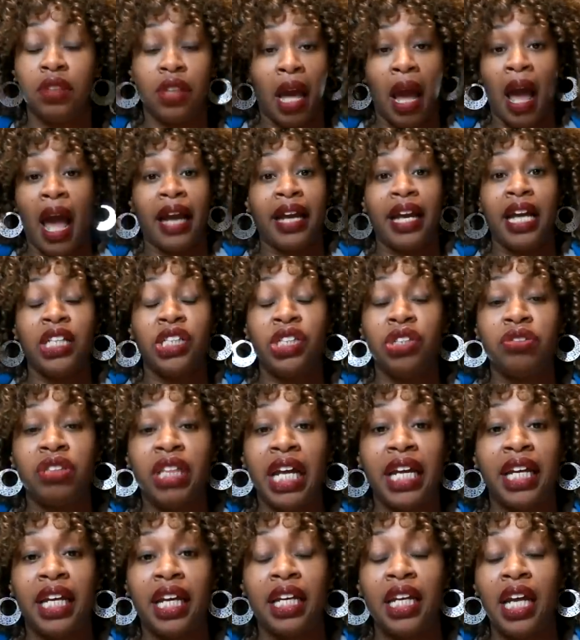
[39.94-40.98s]
I guess you're
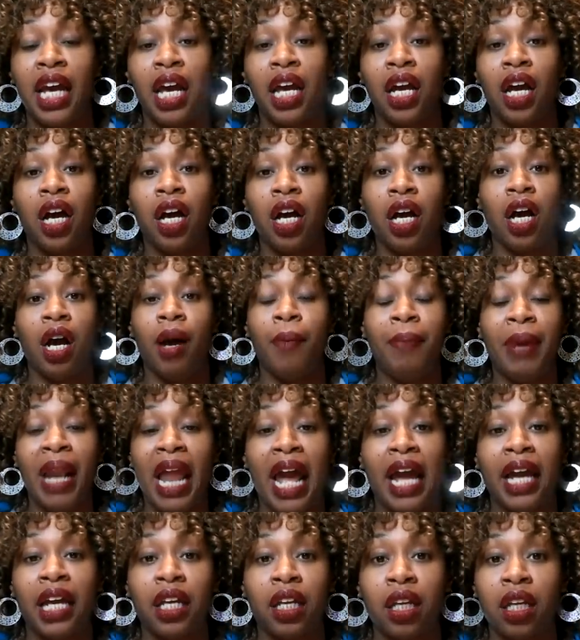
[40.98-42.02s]
thinking that a, a,
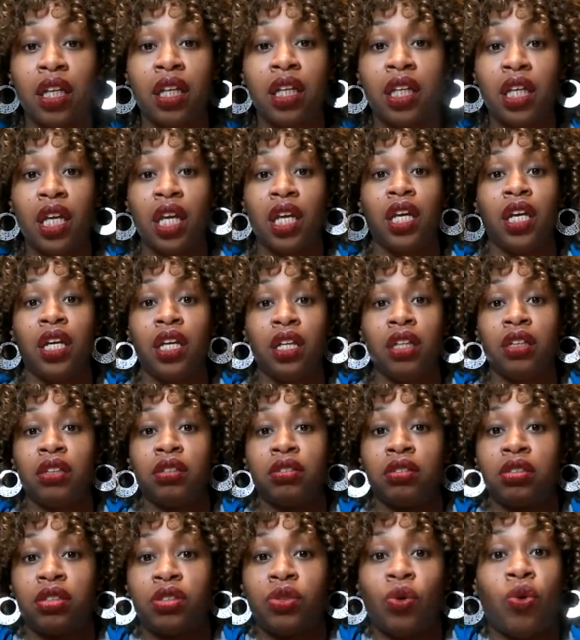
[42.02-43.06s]
black kid
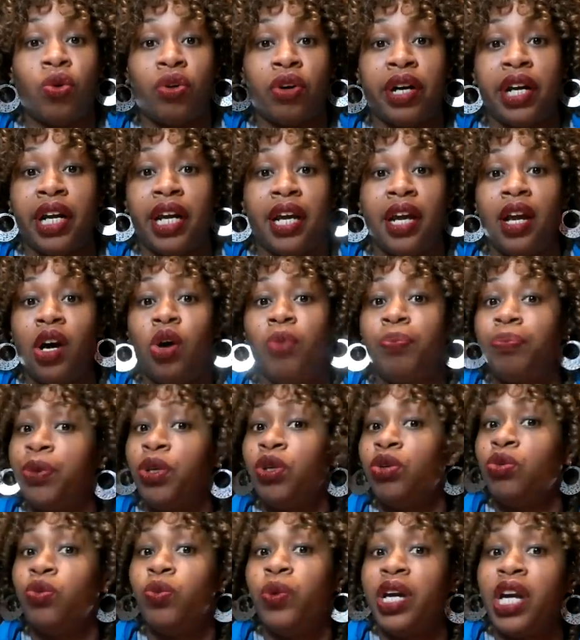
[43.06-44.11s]
story helped
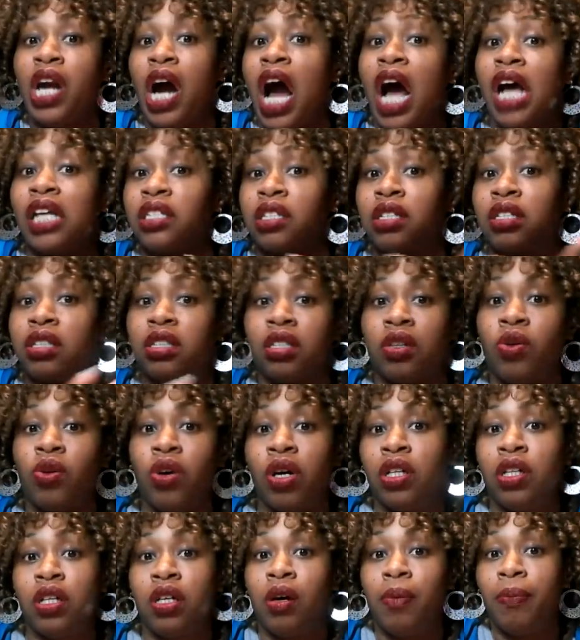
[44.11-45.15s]
you win an Oscar, so a
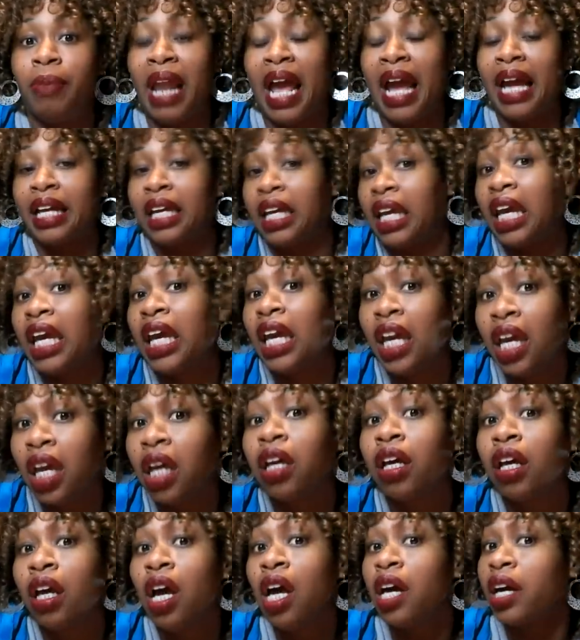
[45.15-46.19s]
little black
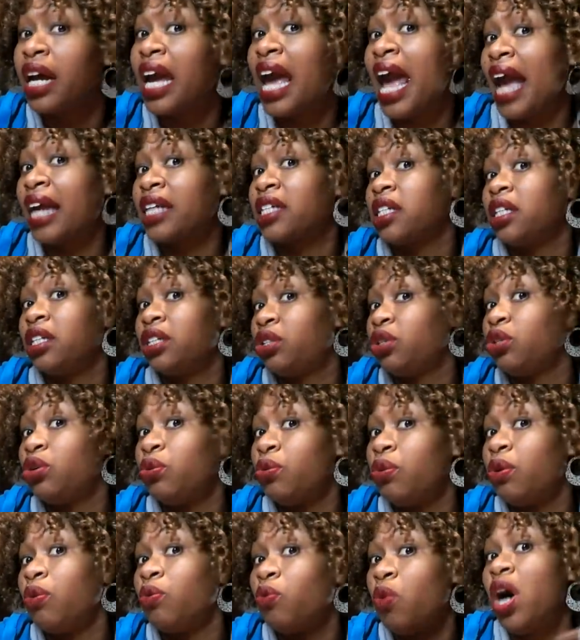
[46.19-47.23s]
kid could actually
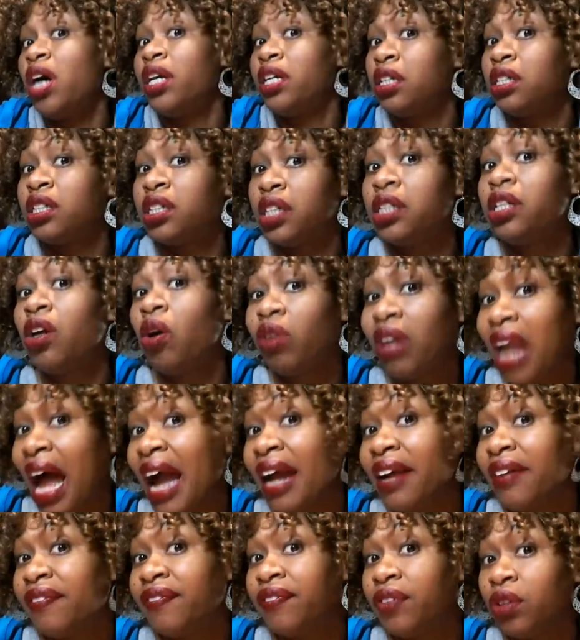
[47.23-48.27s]
do wonders in your
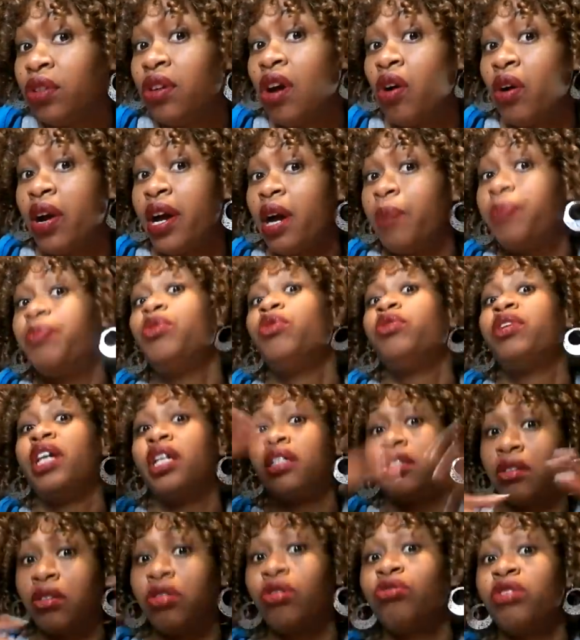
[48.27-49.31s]
life, you know, help you
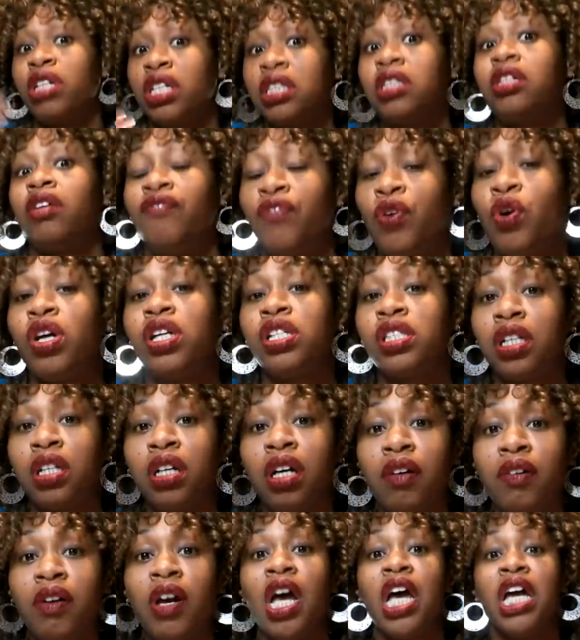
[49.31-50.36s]
get through this divorce
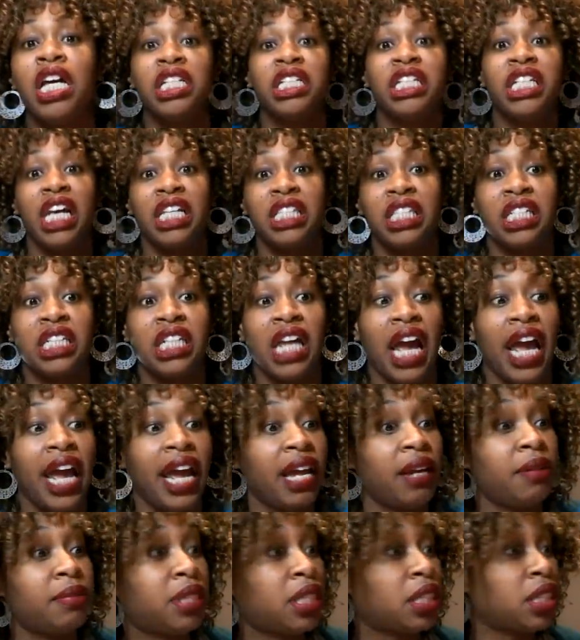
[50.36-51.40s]
of Jesse
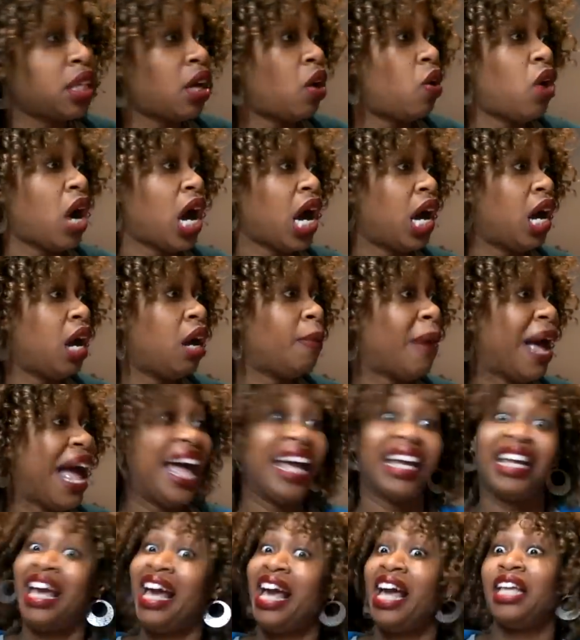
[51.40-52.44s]
James. So um,
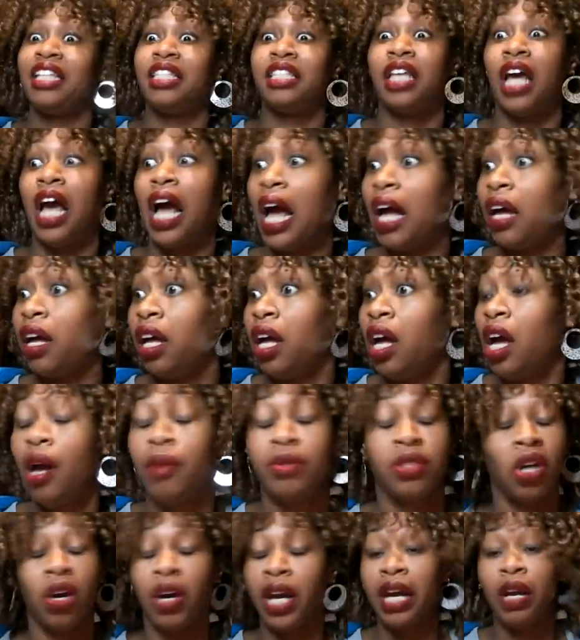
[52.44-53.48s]
I guess,
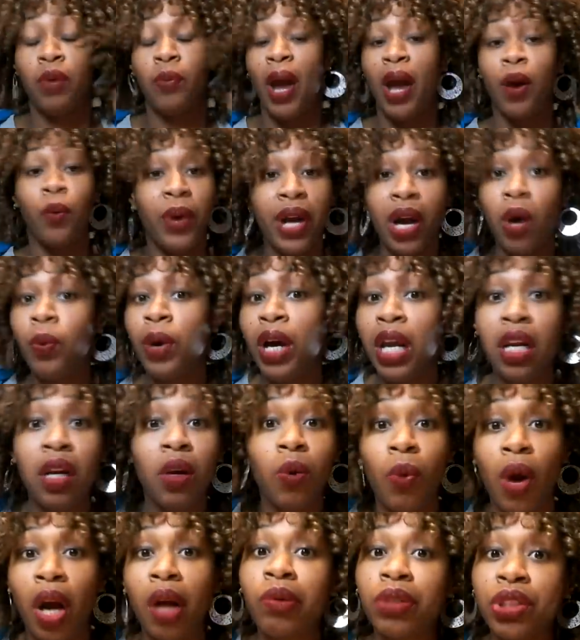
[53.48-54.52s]
so anyway, we're willing
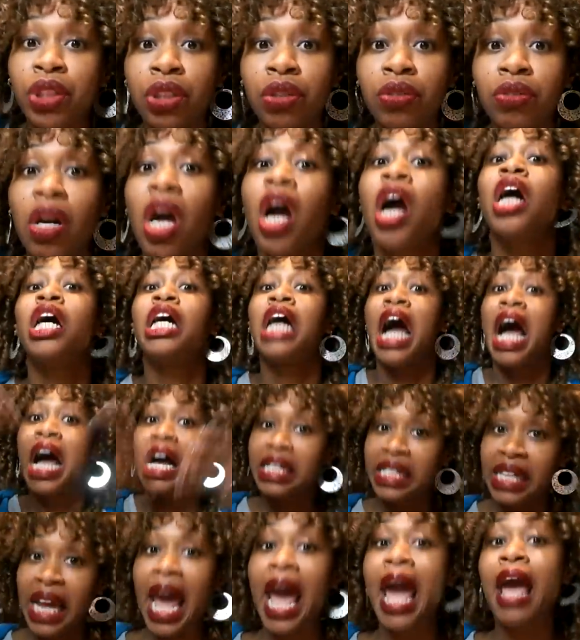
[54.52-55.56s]
to work with you.
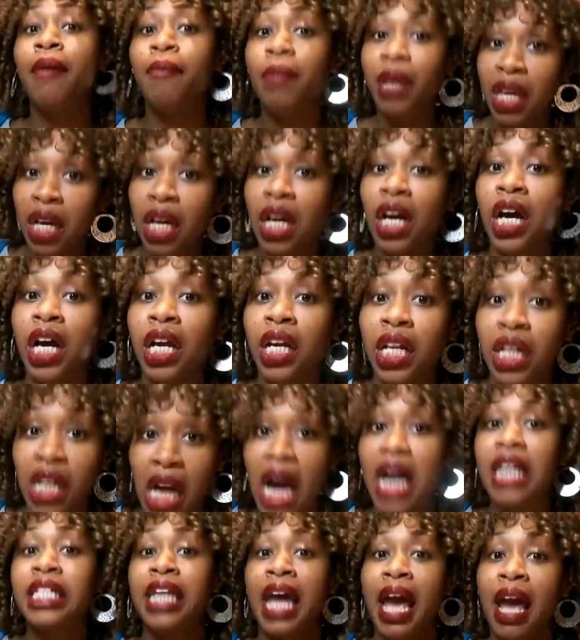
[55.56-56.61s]
Contact me, honey,
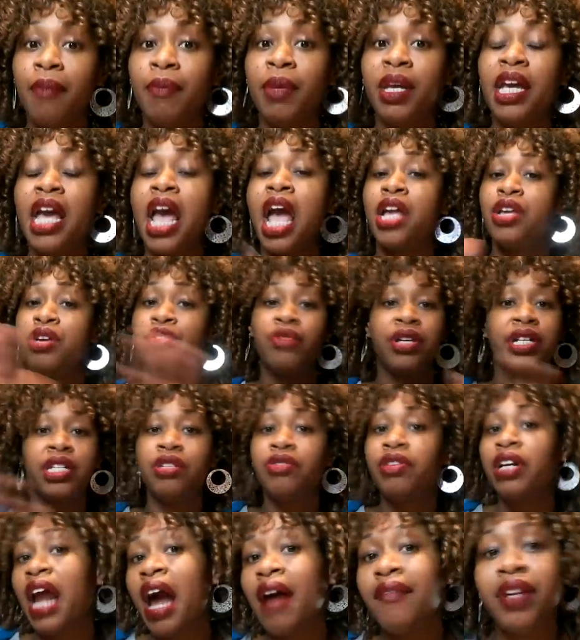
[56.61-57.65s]
contact me, and you, you
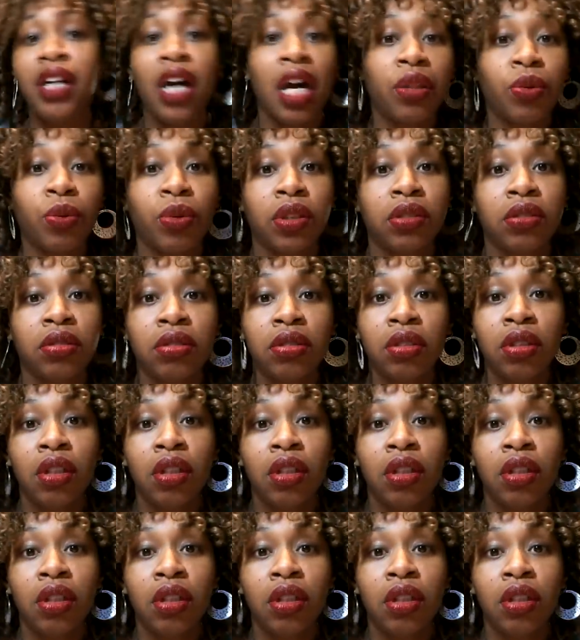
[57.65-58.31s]
could have another one.